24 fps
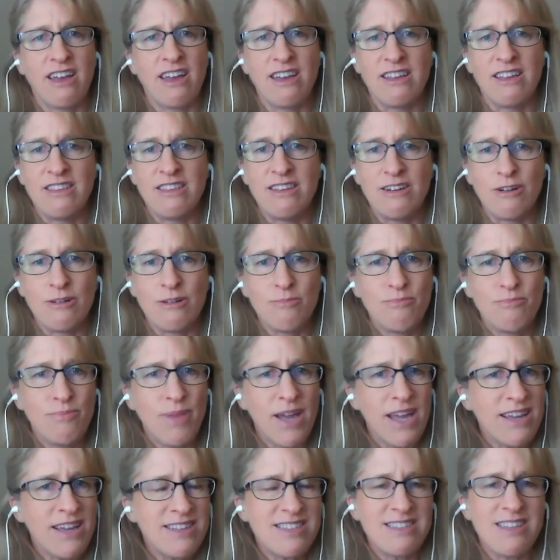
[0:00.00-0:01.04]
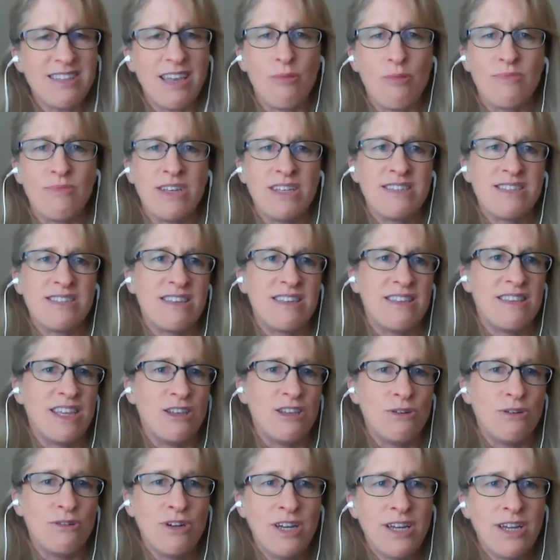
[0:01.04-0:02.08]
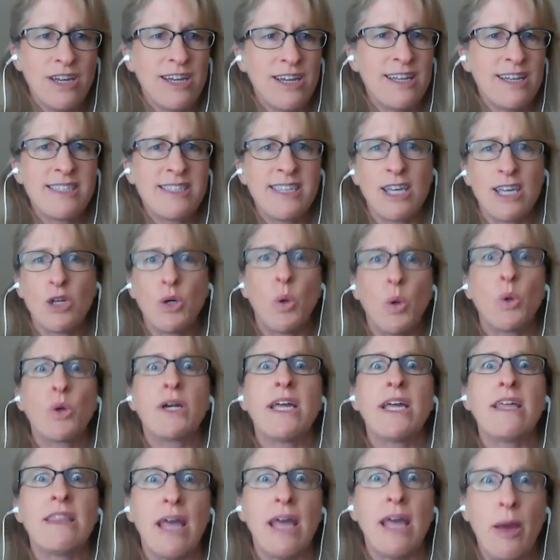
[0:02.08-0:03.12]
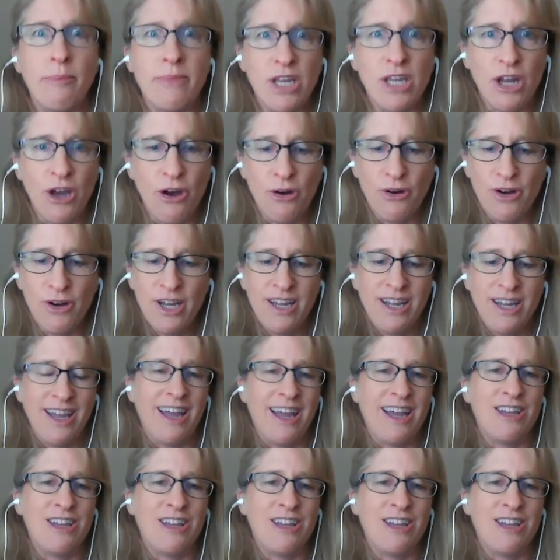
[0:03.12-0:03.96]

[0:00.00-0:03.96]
and their bank statements and then you it's like courting them you know mm-hmm.